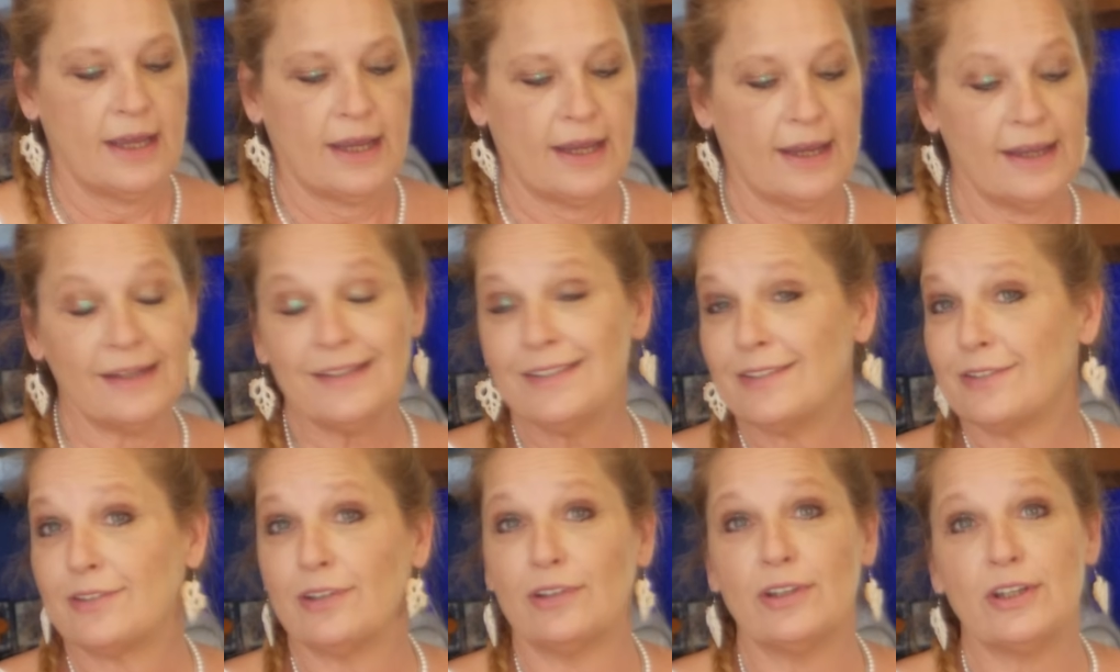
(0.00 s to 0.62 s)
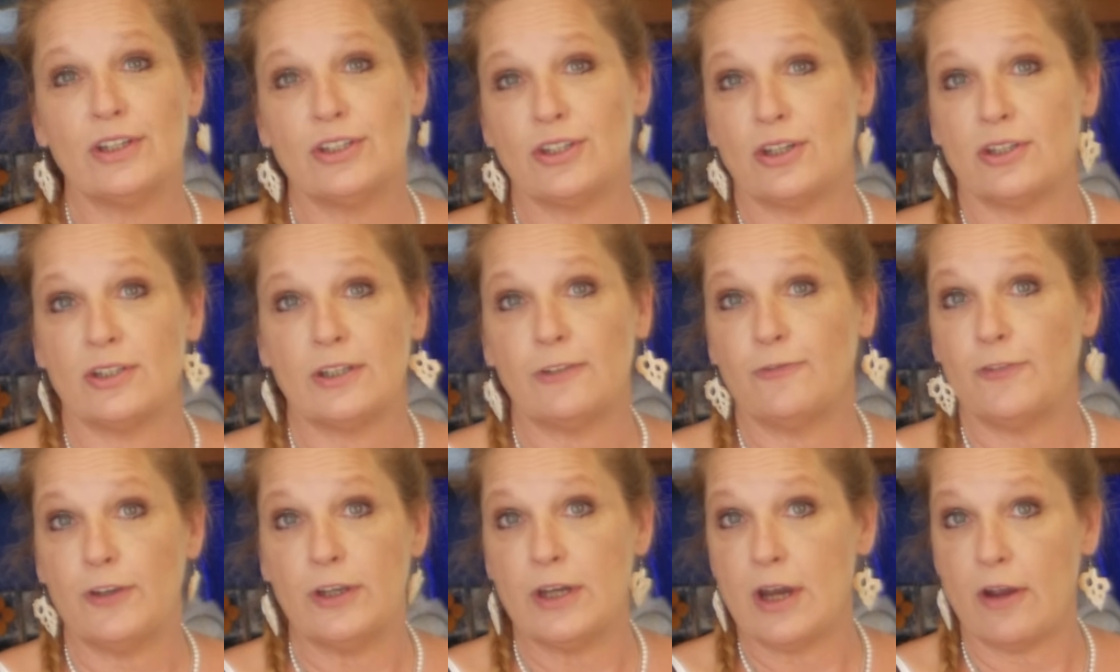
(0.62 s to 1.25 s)
It's delicious.
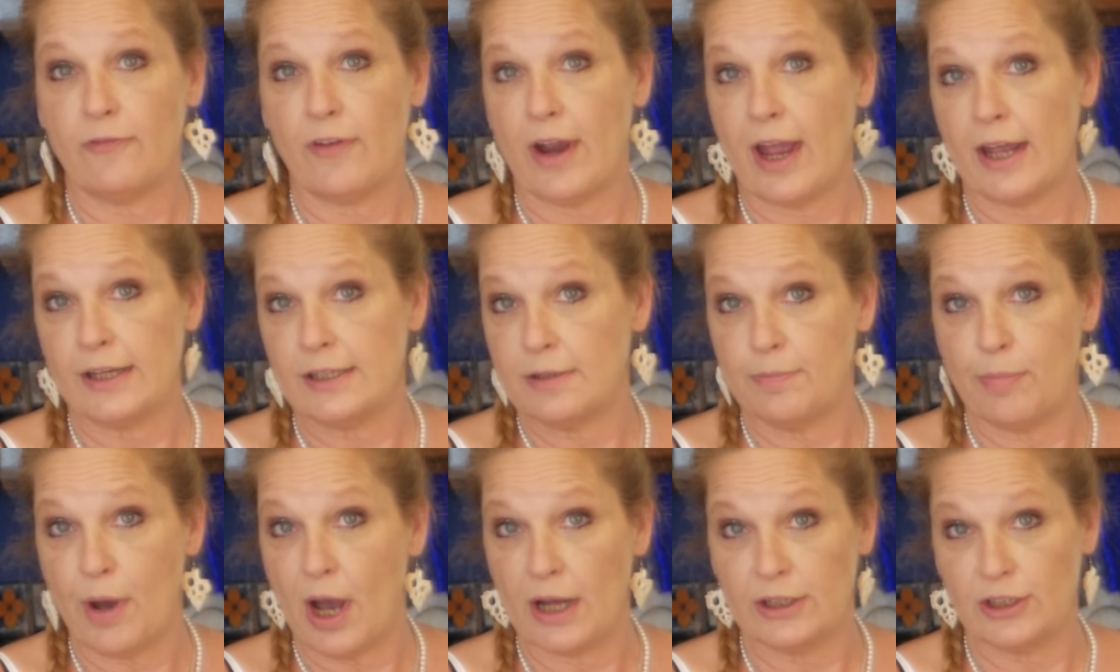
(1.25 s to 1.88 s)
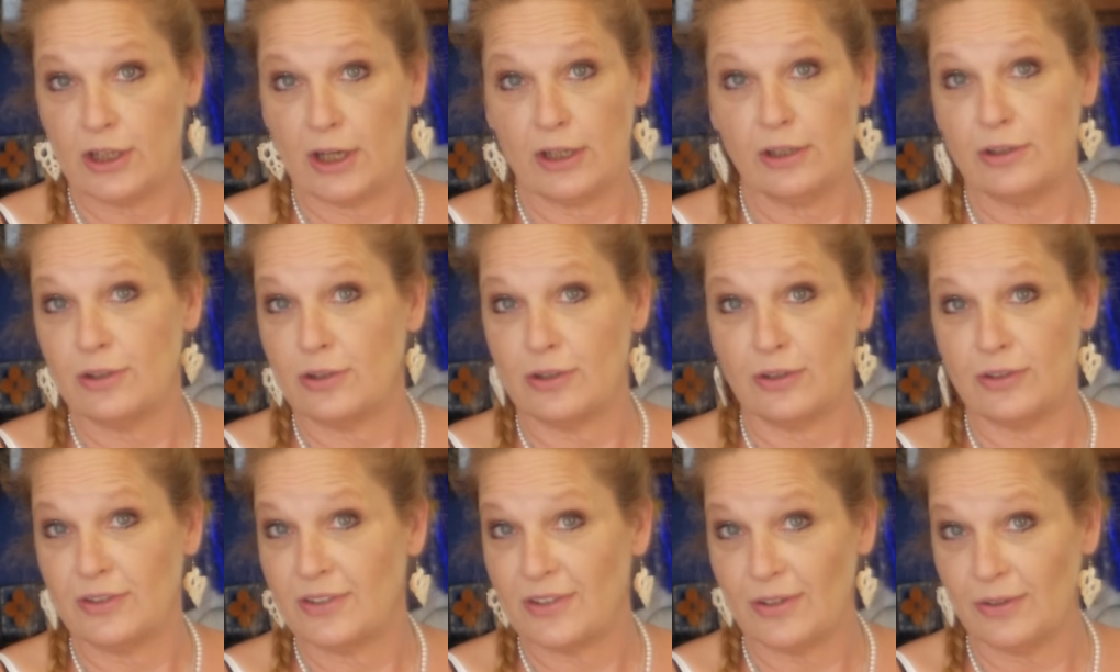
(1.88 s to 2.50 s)
If you never had tempache, you
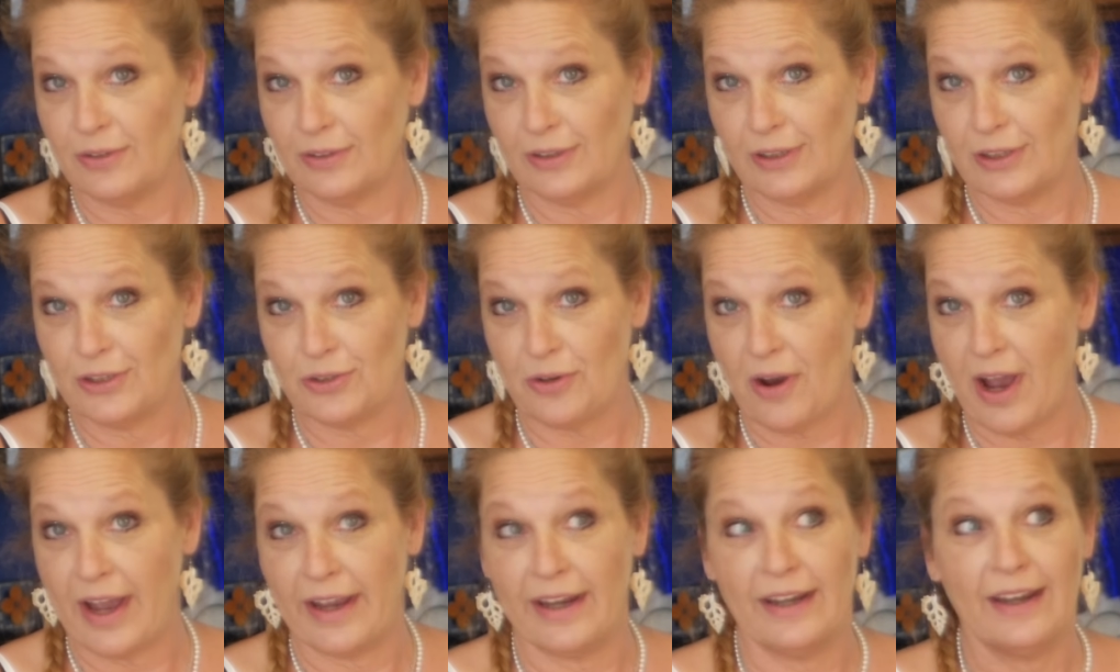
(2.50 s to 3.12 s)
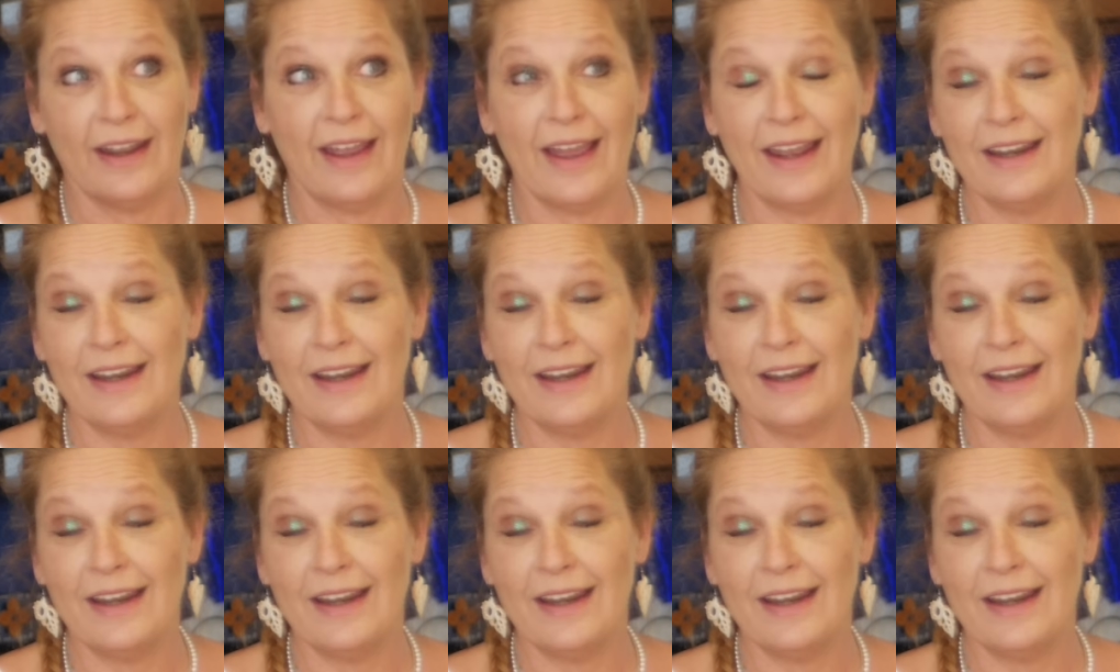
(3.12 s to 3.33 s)
should certainly try it,